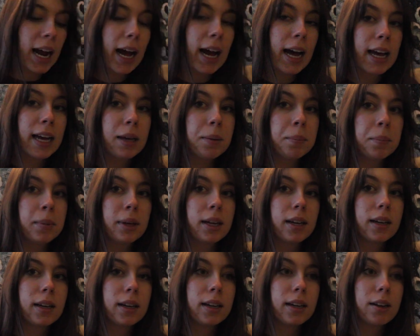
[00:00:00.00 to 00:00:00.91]
I'm
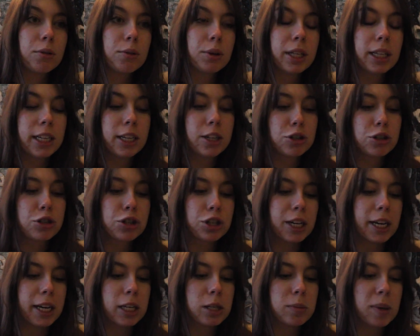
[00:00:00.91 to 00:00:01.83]
really
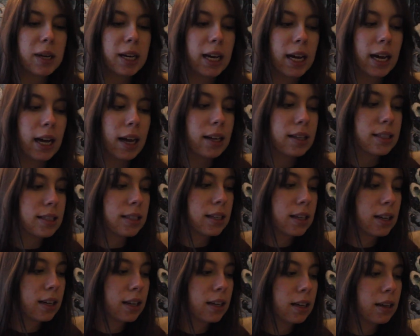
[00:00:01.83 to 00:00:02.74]
intrigued
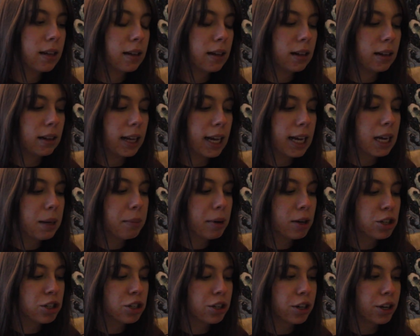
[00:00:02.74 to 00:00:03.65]
because, like I
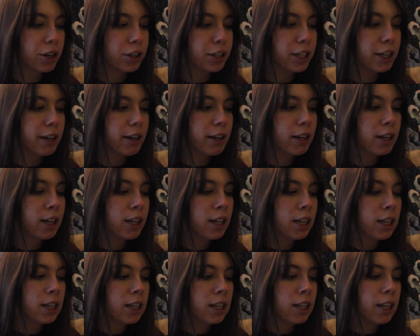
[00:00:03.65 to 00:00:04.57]
mentioned earlier,
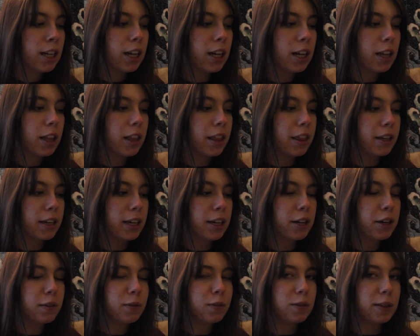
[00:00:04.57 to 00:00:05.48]
The
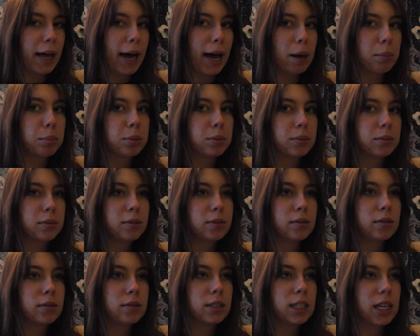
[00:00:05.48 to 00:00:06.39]
Inner Flap
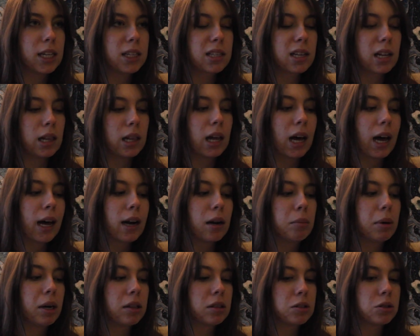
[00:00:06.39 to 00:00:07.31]
tells a lot
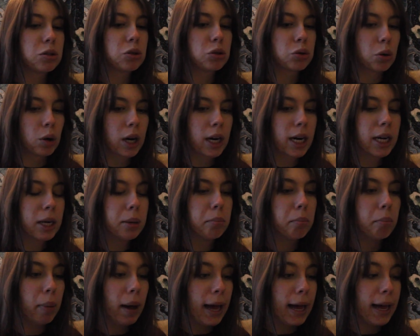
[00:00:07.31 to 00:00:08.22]
about the
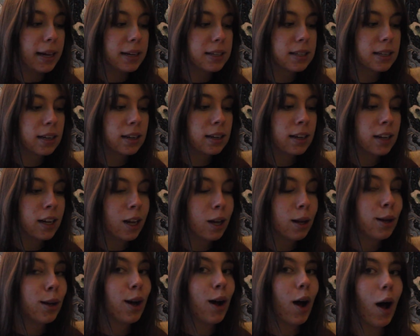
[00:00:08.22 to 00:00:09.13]
story, but
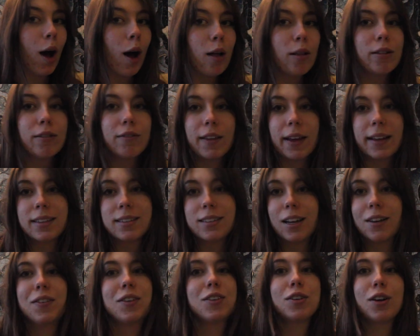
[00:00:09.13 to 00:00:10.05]
all of that
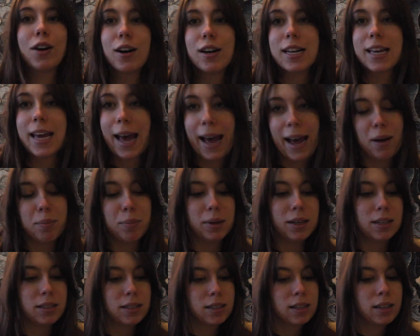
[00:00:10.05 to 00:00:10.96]
stuff has already
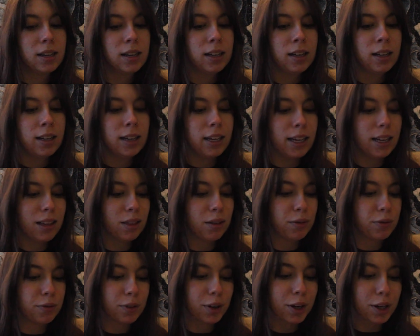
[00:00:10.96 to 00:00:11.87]
happened in
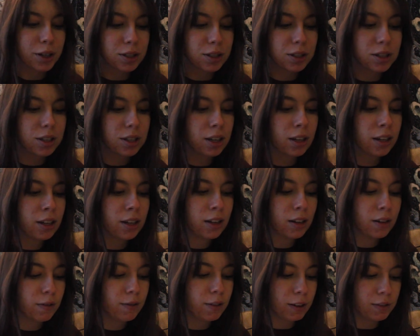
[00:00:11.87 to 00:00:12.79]
the first
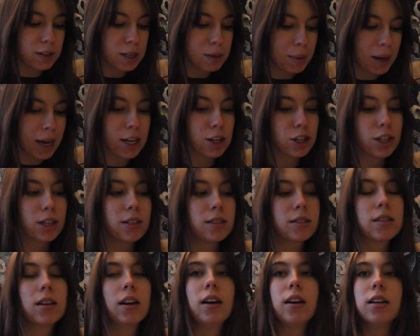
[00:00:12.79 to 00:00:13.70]
50
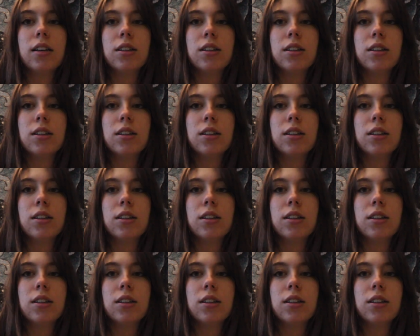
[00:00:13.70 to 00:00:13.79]
pages.